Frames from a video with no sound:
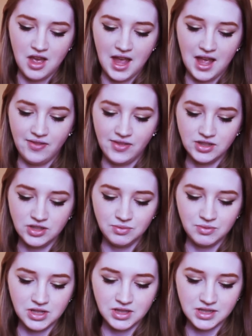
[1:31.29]
And this
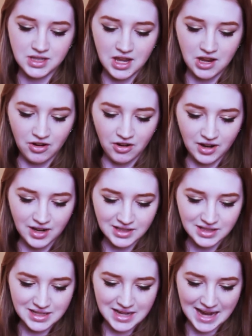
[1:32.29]
one's year
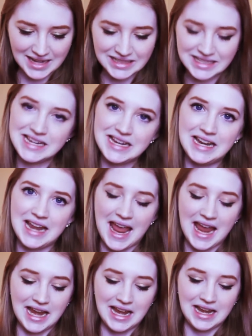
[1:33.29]
is
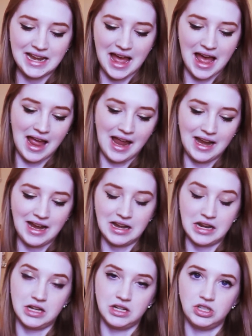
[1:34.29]
1989.
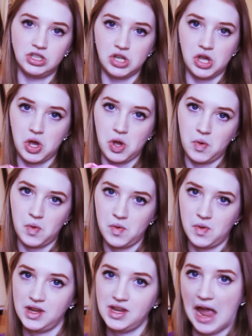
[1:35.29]
So,
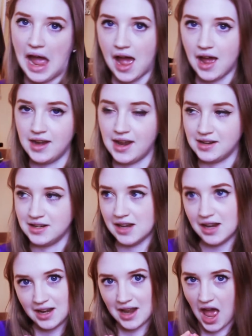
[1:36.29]
yeah,
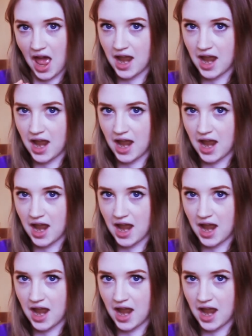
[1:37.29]
1989.